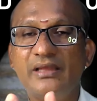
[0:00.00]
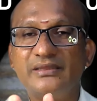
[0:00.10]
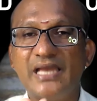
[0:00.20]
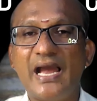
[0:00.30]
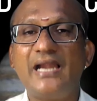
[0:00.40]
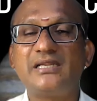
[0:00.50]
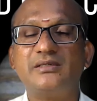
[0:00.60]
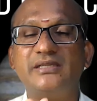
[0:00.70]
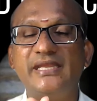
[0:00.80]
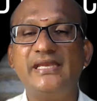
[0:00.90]

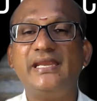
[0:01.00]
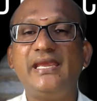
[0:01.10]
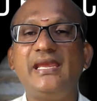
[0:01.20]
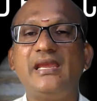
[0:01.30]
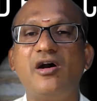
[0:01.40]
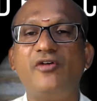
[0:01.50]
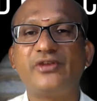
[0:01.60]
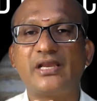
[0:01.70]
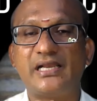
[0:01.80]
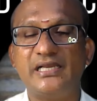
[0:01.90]
that degree
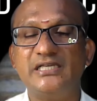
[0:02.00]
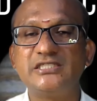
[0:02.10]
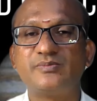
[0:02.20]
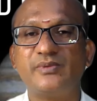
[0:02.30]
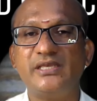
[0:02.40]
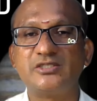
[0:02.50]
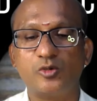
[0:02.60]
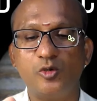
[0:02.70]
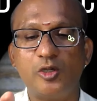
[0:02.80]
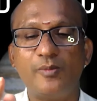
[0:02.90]
of a cusp is
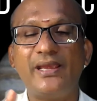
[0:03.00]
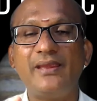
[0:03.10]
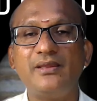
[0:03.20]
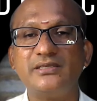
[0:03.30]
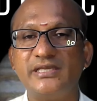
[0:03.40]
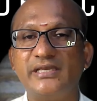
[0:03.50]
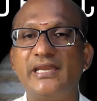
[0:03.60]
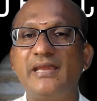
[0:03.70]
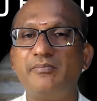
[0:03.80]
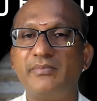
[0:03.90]
ruled by
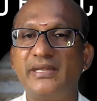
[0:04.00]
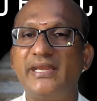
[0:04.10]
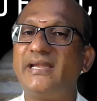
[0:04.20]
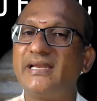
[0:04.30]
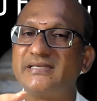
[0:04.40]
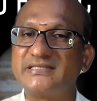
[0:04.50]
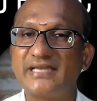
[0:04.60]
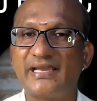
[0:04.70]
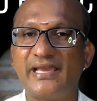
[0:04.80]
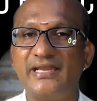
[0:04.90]
degree, minute, and
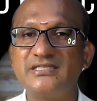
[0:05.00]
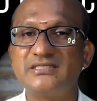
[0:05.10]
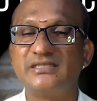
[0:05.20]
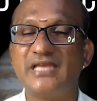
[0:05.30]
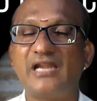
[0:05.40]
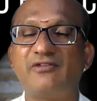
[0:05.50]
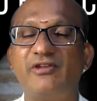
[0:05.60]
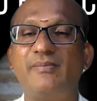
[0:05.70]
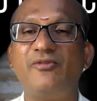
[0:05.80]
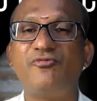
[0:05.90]
seconds that
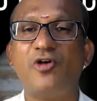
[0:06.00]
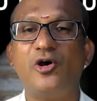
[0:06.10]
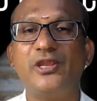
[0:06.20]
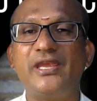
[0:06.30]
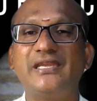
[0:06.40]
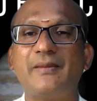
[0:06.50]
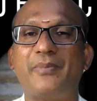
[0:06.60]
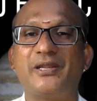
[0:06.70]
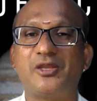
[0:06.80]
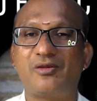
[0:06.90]
will be falling in a
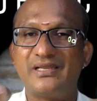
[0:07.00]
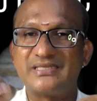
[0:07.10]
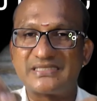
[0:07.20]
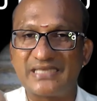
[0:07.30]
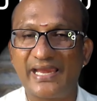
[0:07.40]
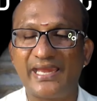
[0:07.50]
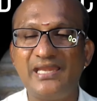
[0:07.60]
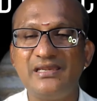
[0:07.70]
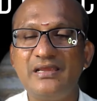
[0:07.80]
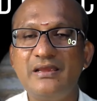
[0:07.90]
particular
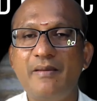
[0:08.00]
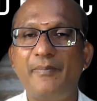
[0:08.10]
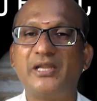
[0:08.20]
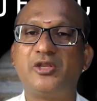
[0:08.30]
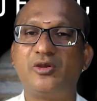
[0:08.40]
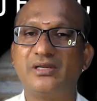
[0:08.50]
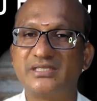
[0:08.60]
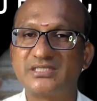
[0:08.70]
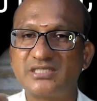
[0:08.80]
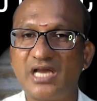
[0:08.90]
sign, particular
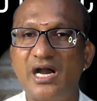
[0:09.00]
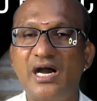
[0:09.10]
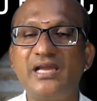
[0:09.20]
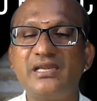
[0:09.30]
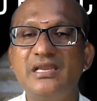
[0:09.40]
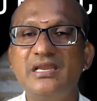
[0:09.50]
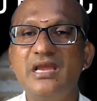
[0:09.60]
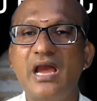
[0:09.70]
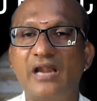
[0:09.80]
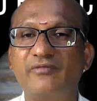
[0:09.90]
star.
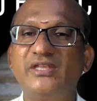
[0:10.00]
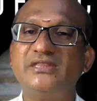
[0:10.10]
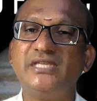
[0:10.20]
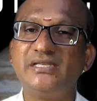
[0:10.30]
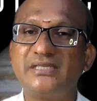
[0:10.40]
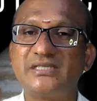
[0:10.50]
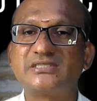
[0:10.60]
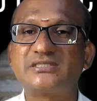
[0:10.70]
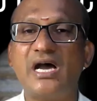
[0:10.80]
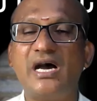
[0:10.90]
And within that
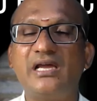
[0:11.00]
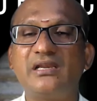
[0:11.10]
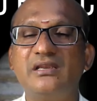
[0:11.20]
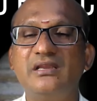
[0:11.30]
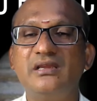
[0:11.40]
star,